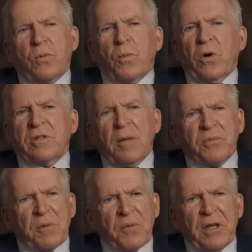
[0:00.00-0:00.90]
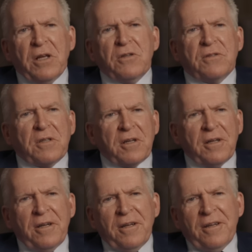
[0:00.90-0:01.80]
worked up some things to
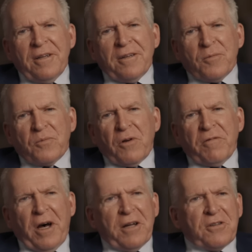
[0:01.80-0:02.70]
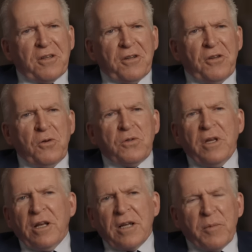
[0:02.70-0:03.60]
provide to the new
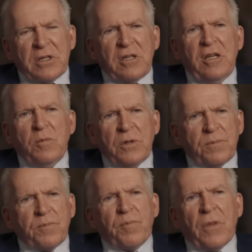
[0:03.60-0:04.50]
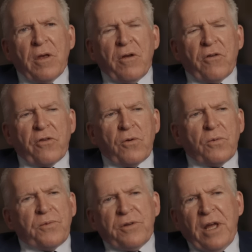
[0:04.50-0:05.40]
incoming team. And
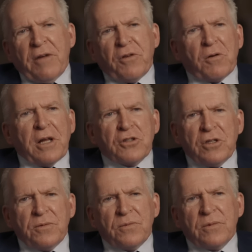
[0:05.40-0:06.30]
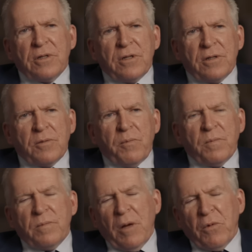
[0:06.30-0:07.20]
so the day after the election,
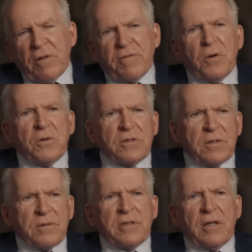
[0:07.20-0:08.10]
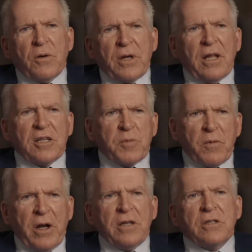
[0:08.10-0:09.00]
met with the folks and said, okay, let's be
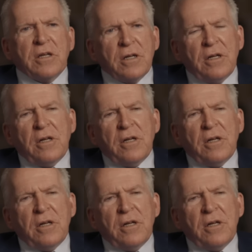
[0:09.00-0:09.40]
ready to